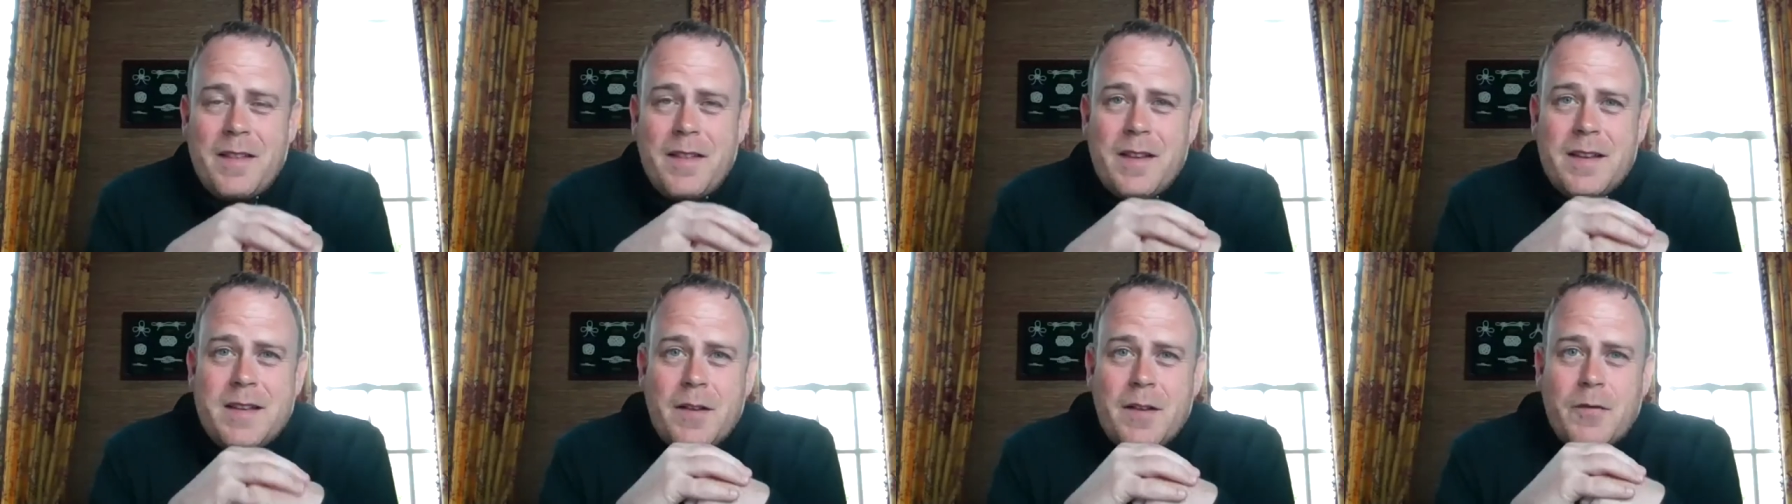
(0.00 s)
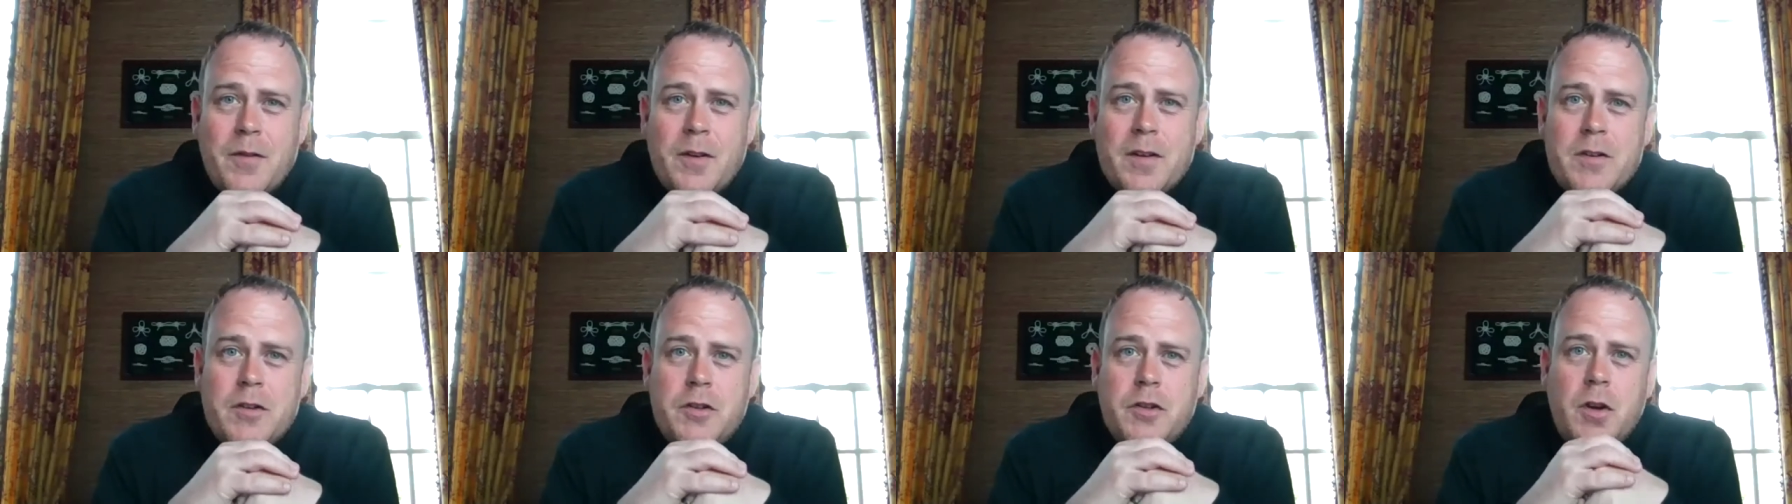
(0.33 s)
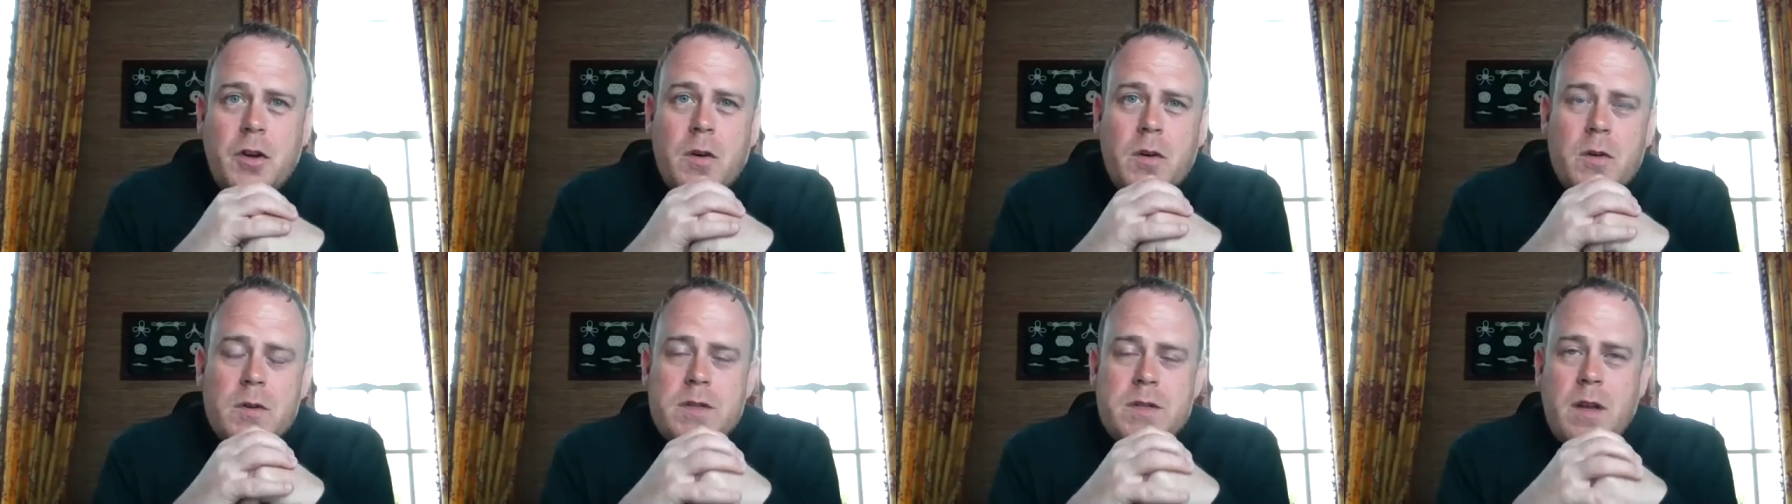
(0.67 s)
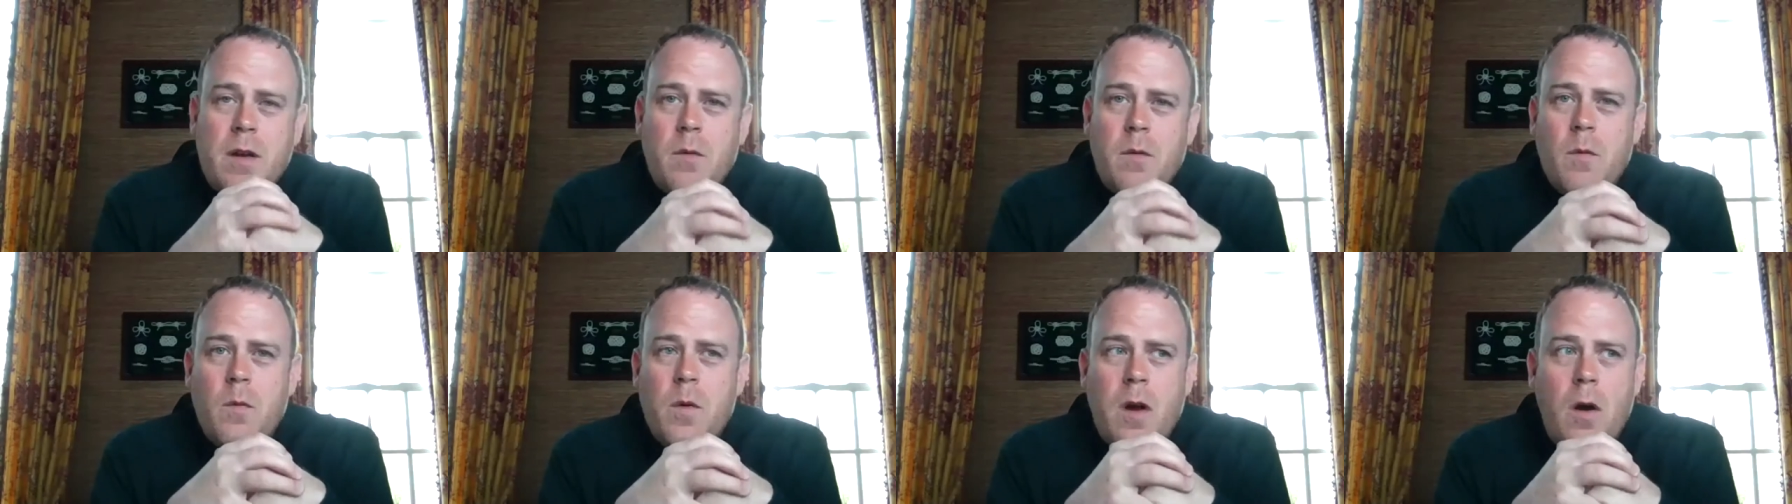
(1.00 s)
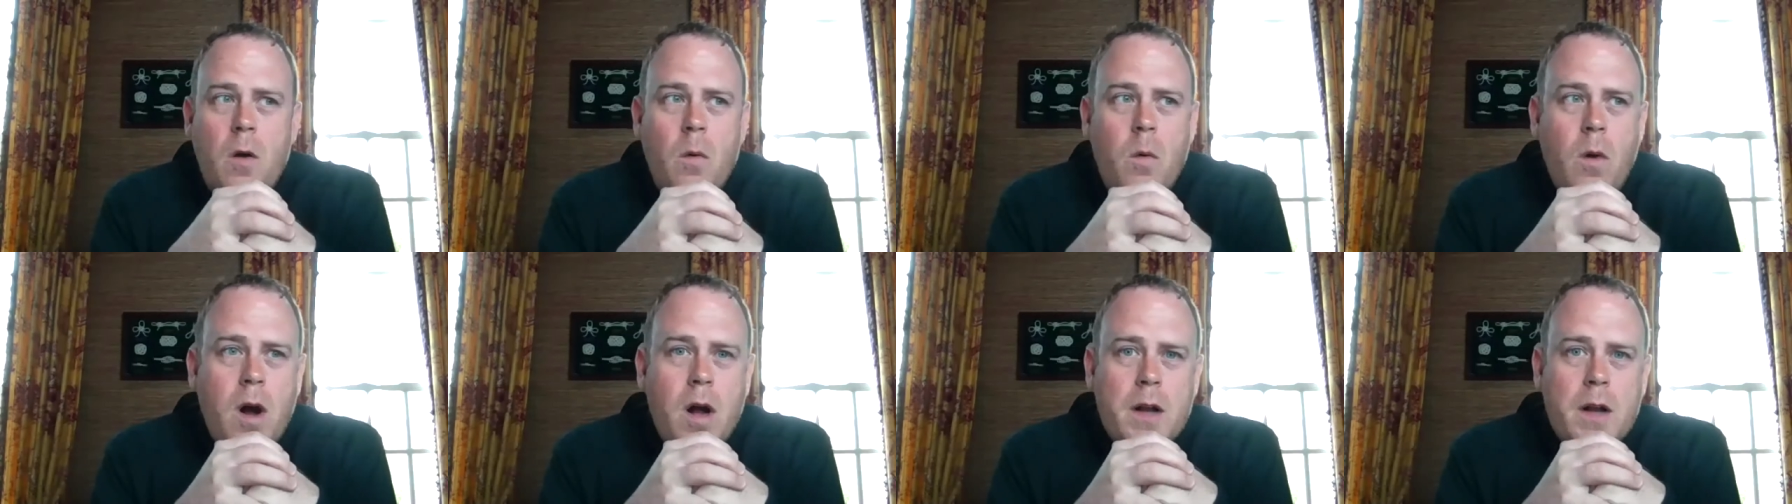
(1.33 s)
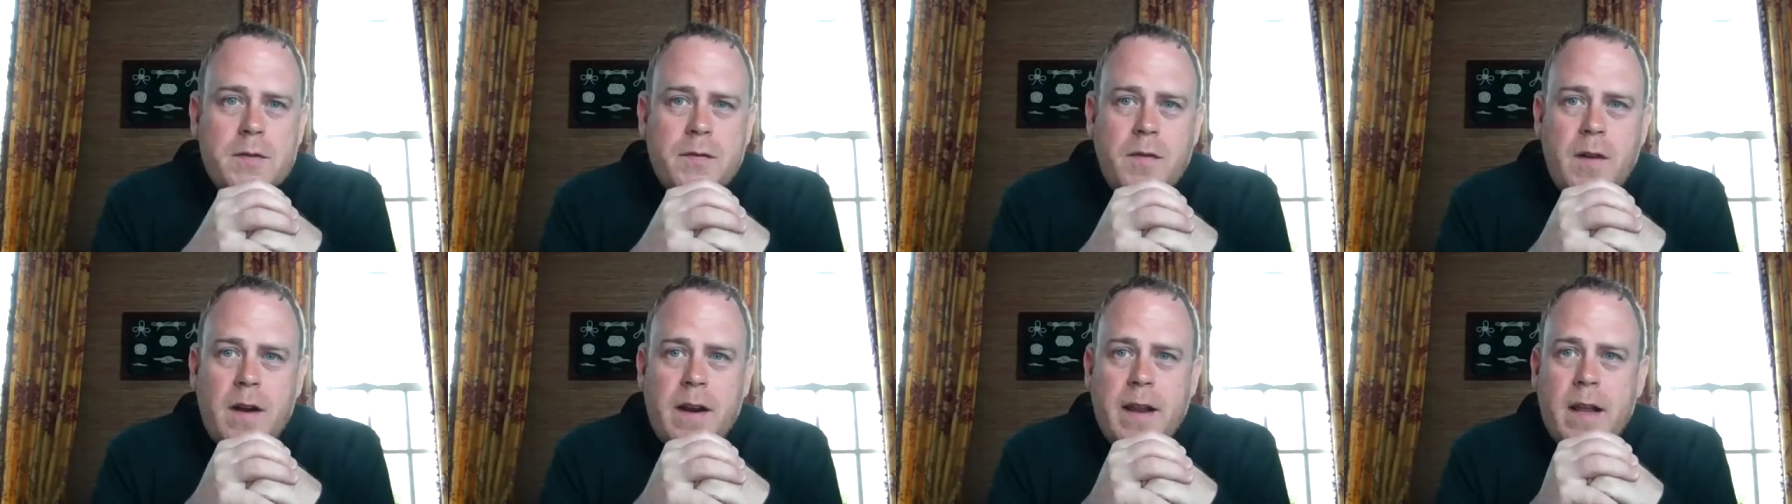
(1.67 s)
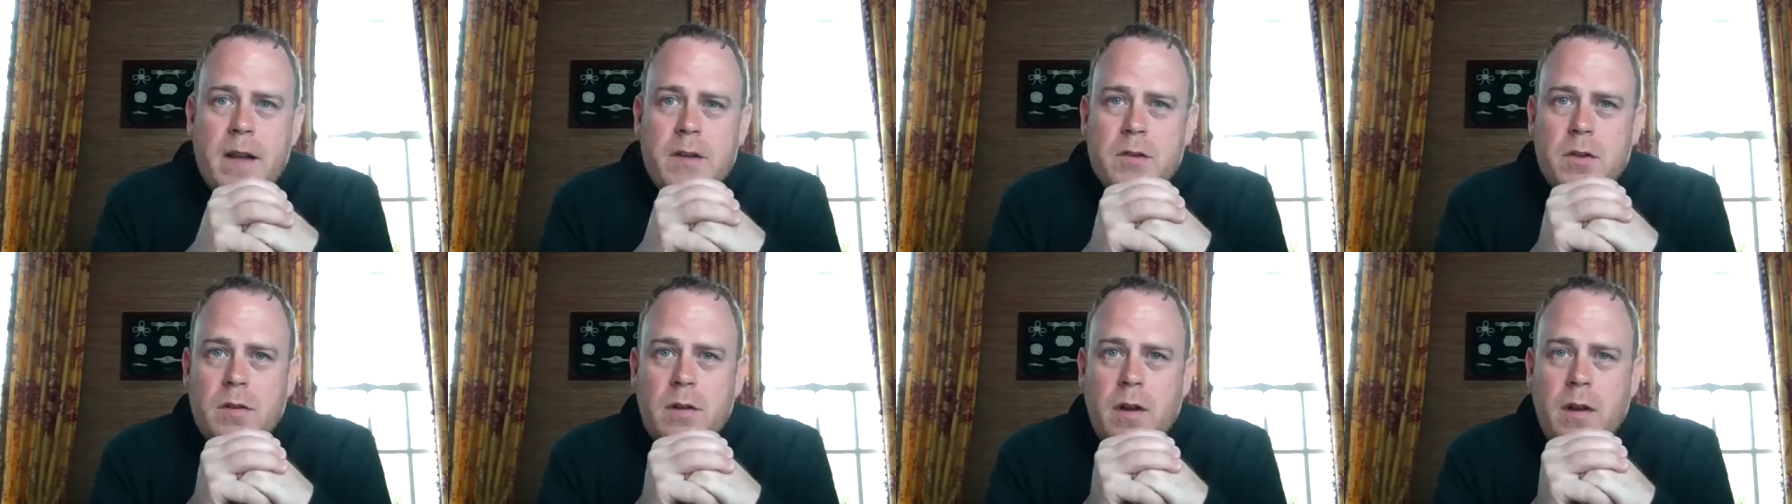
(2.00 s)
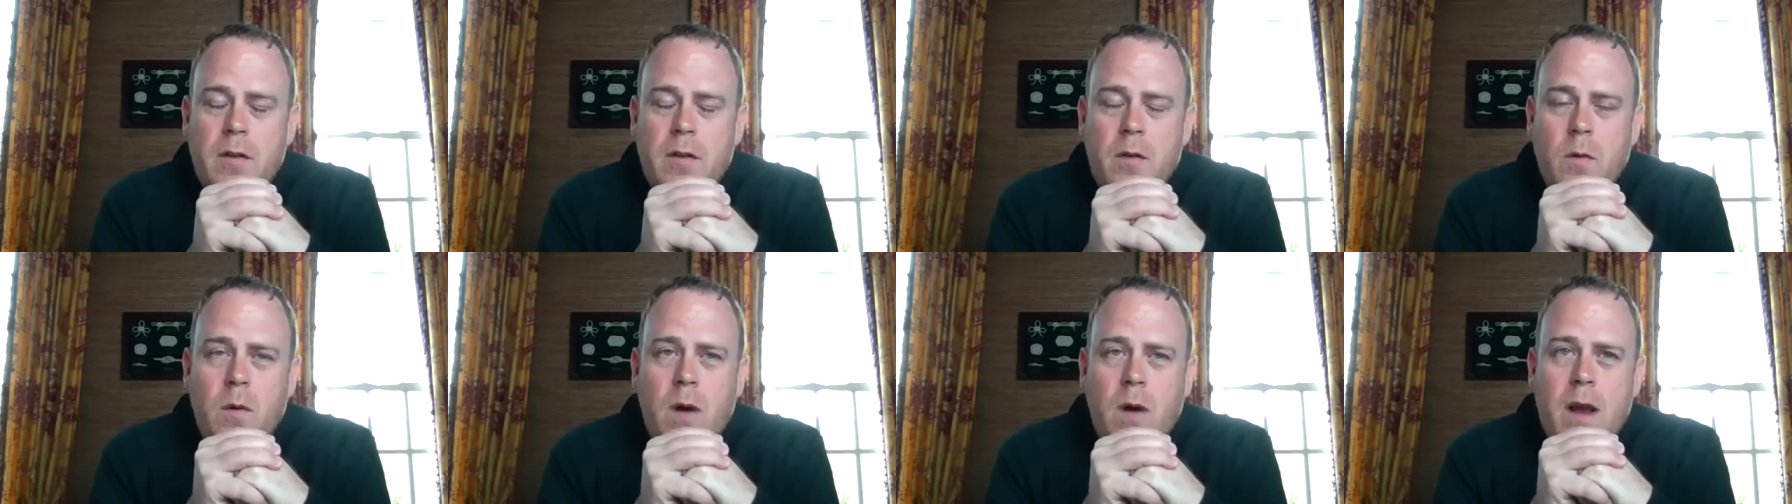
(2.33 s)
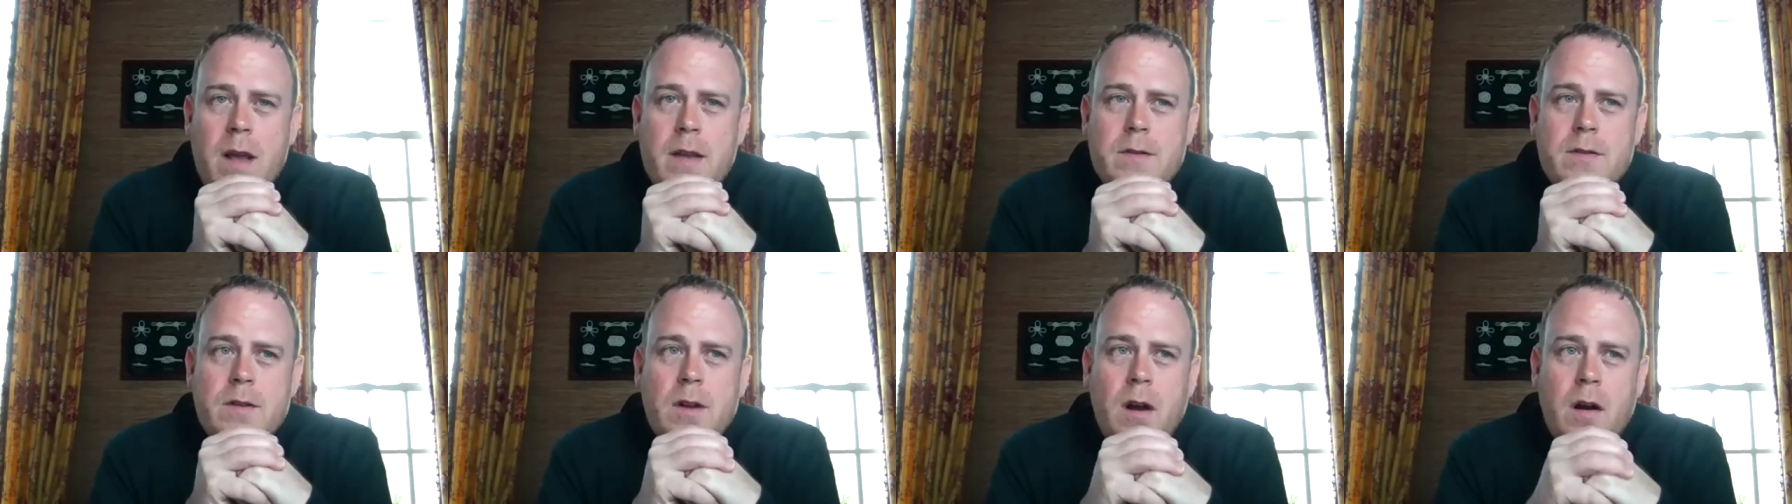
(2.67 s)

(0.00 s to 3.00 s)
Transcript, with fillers: the different shows that we all watch, financial and otherwise,